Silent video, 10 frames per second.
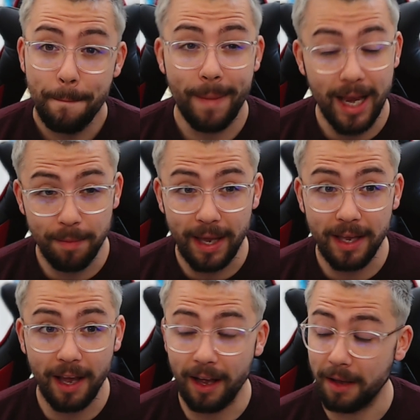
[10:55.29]

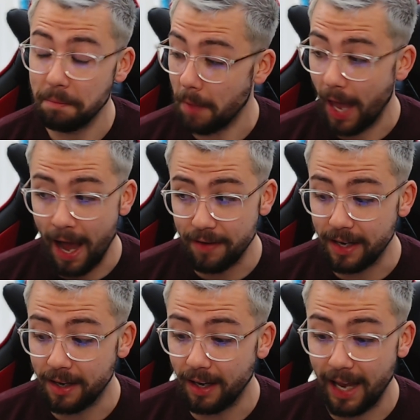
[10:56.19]
Maybe
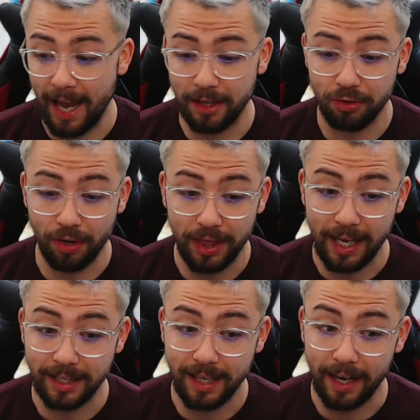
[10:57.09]
having extra
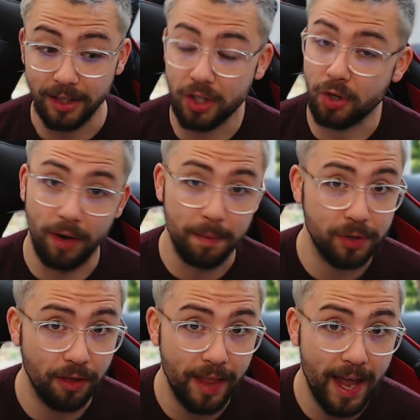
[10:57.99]
things like
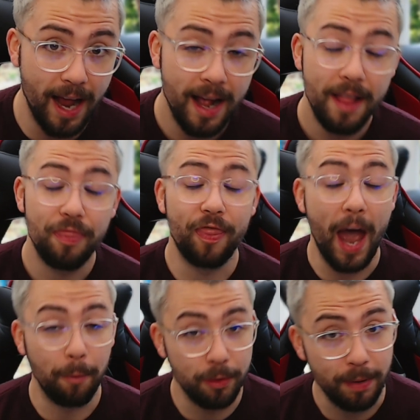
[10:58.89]
scripts on there,
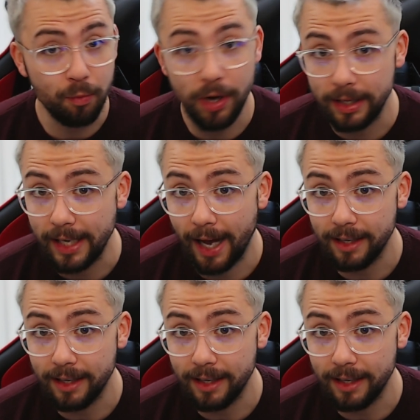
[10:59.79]
that would be really